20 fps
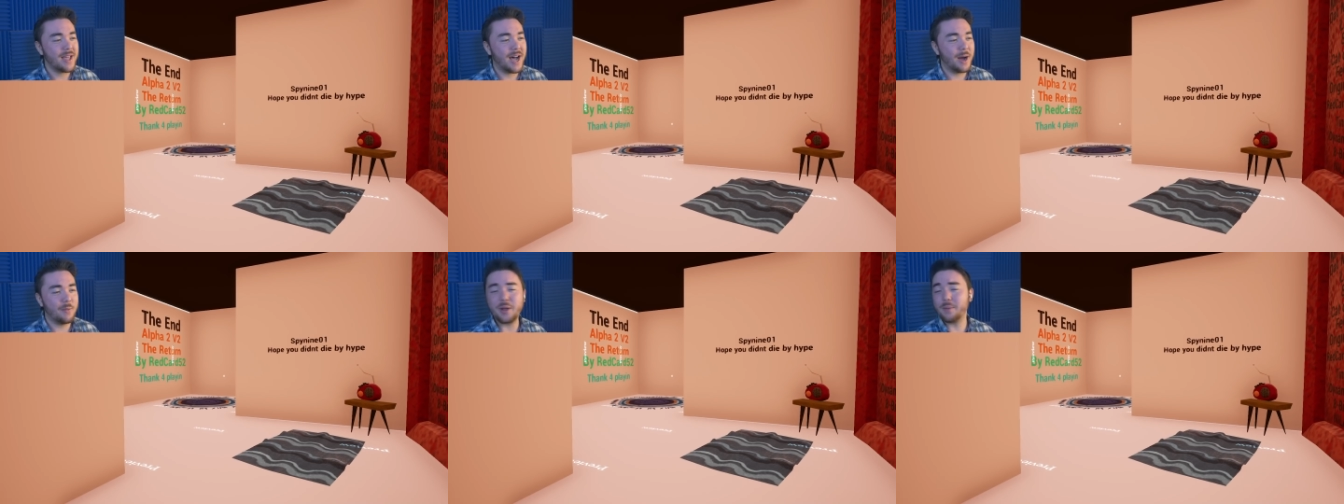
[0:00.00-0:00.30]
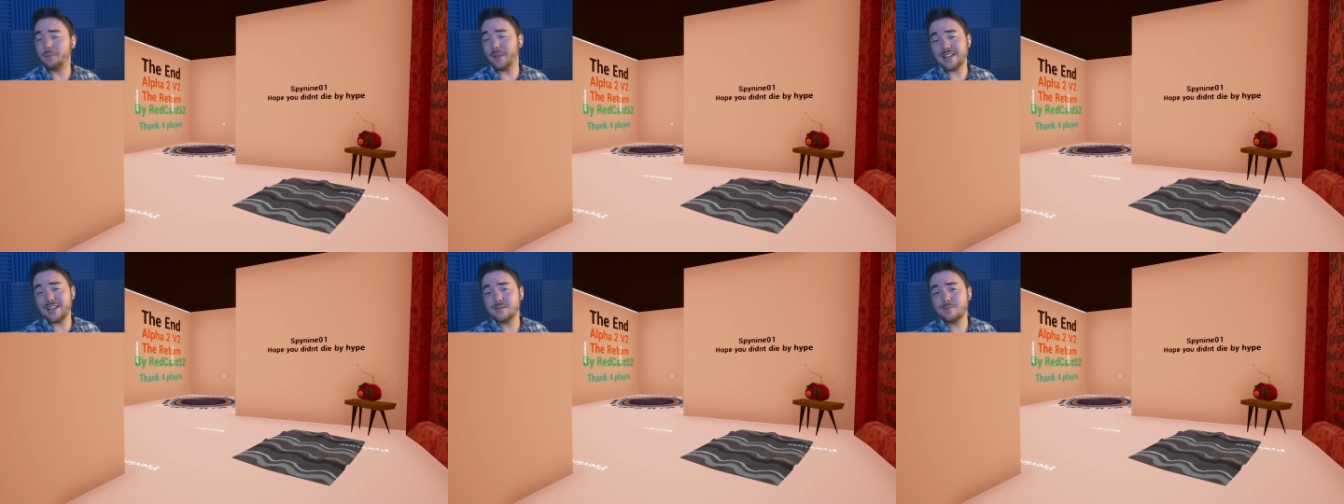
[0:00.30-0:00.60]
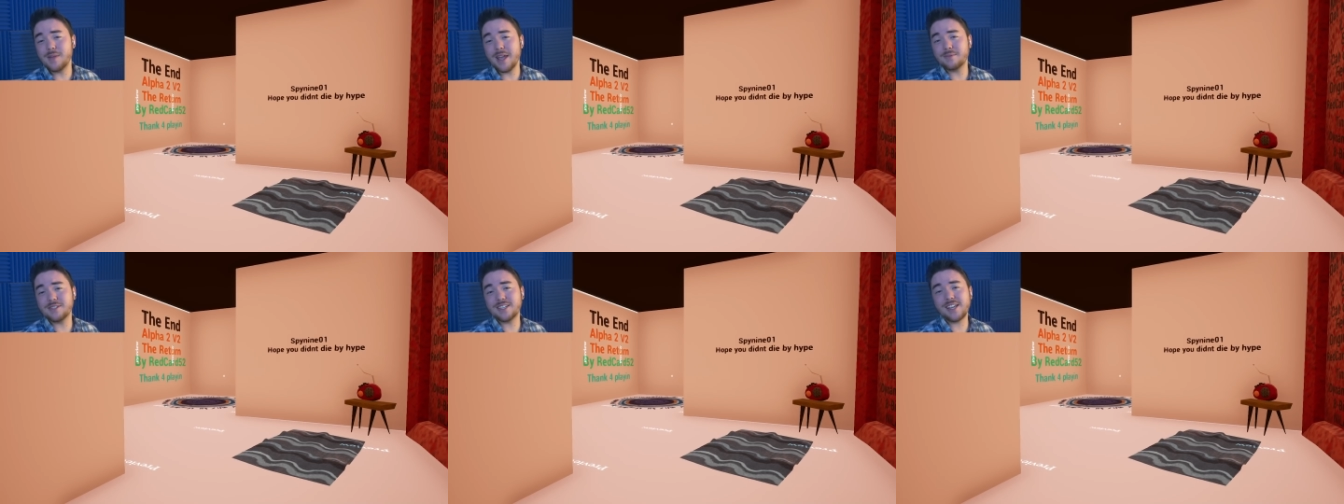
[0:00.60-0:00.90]
Um, we could play
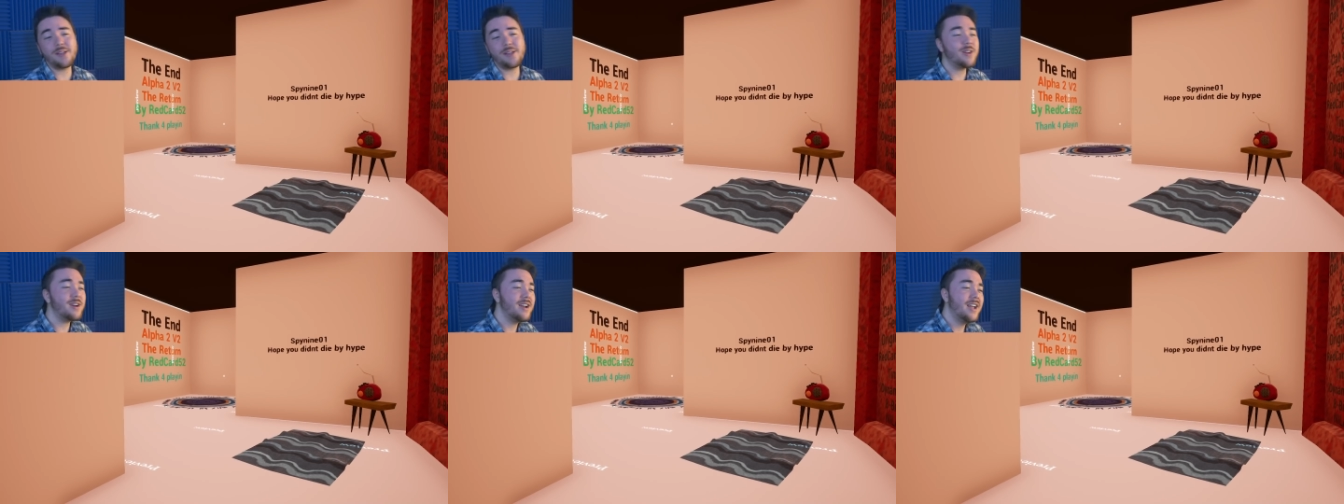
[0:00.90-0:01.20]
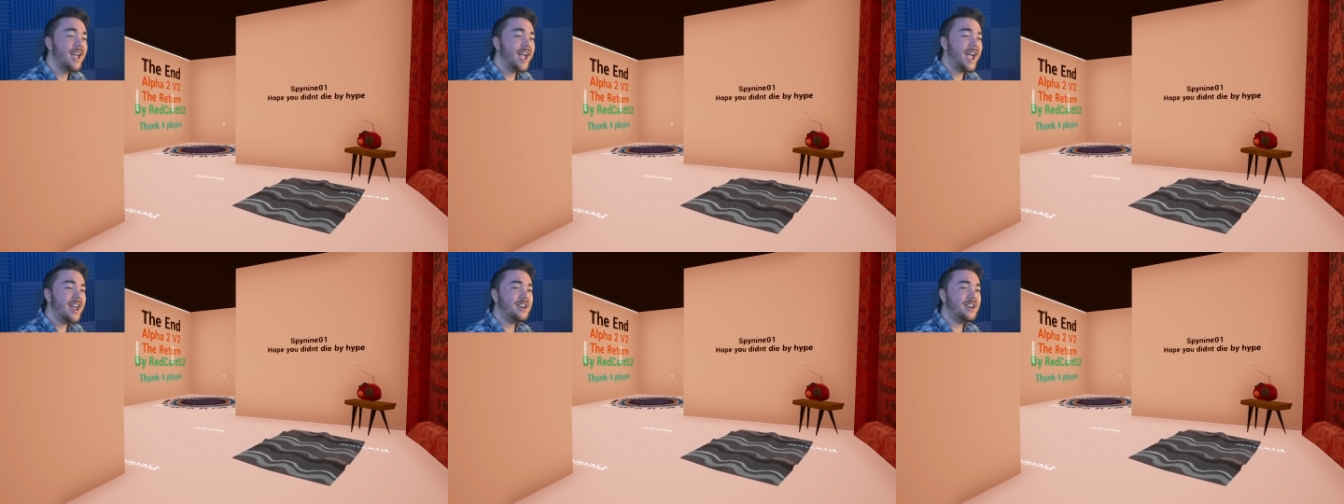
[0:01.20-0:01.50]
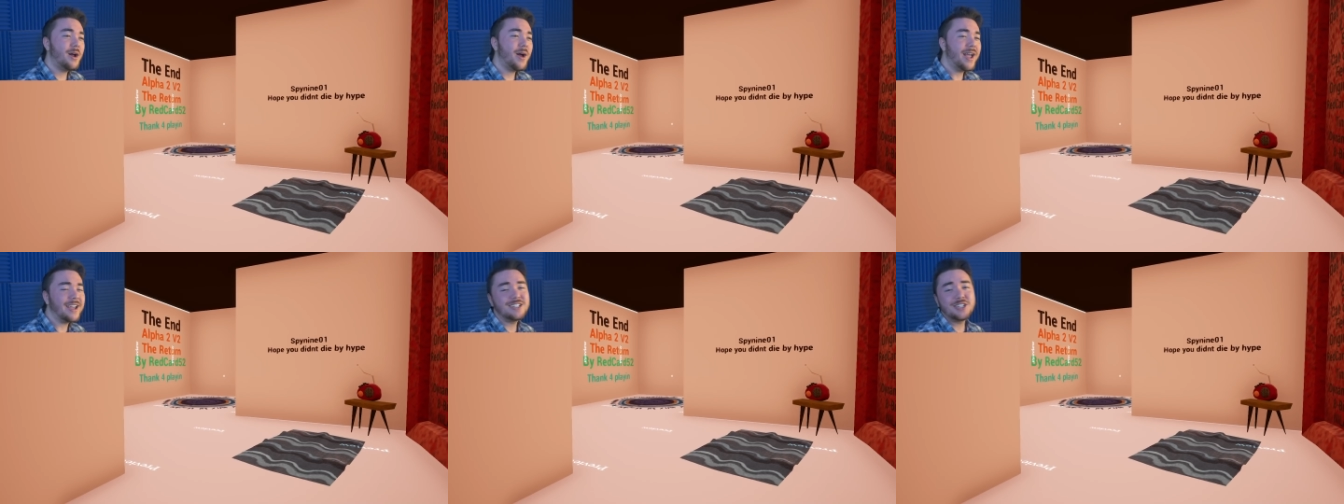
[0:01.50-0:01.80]
some games together, and
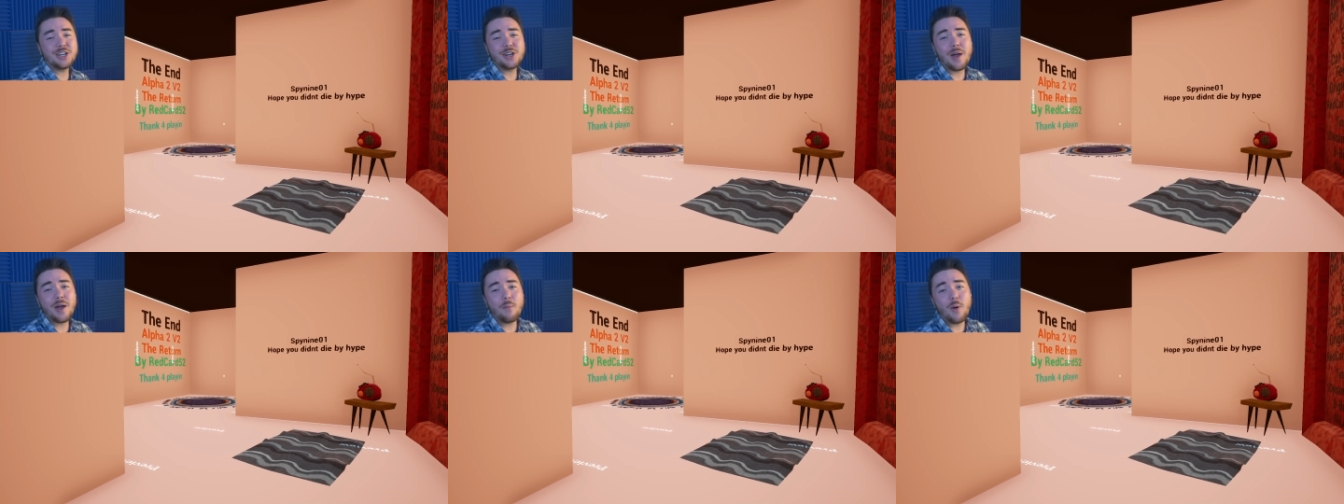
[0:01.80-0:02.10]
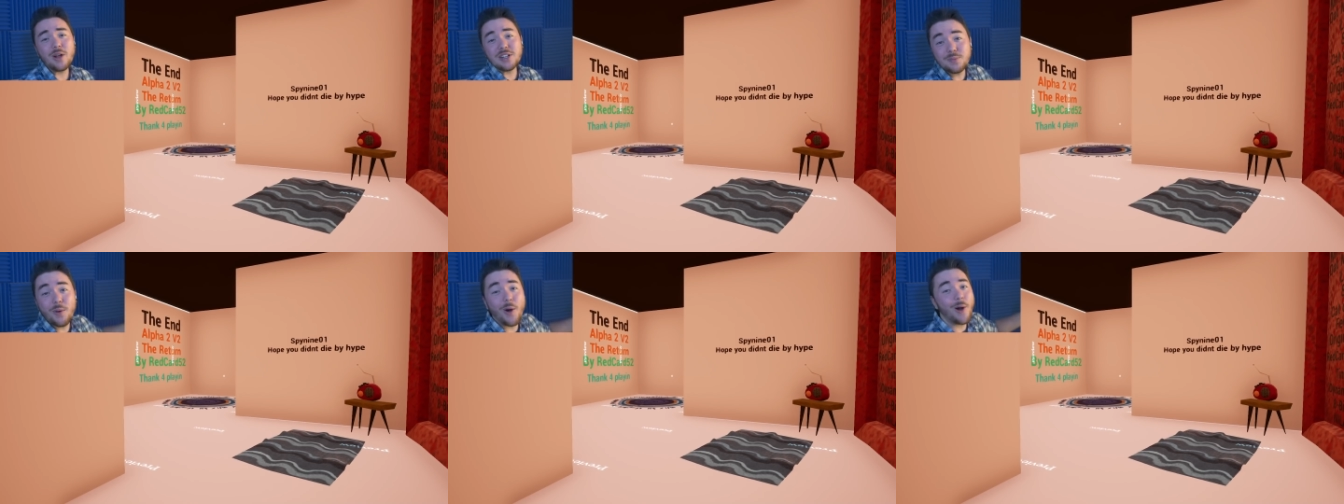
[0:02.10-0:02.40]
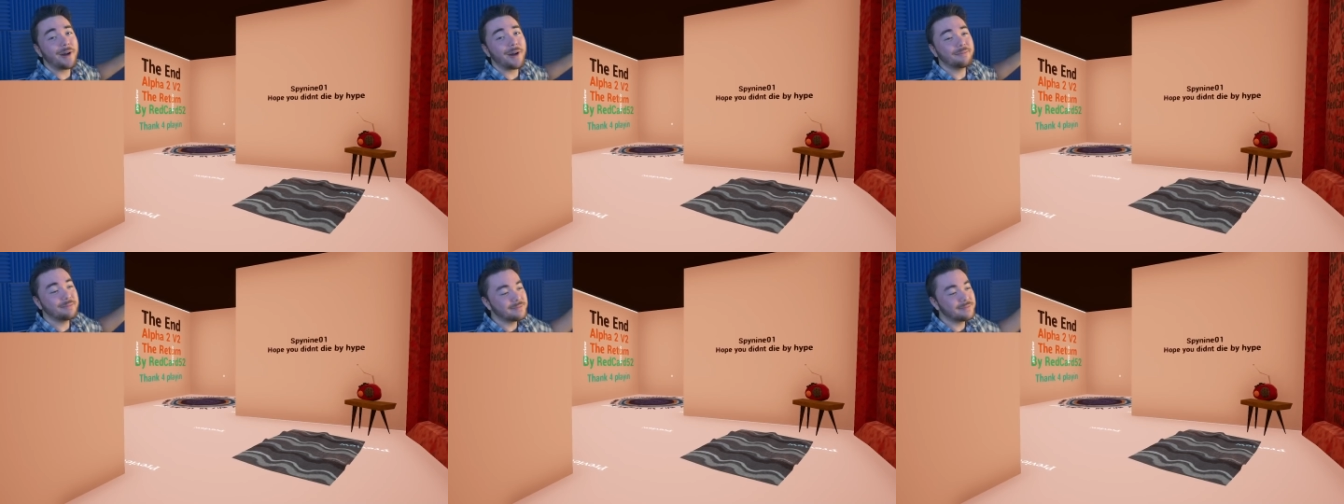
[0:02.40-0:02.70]
you know, I can cheer you up once more.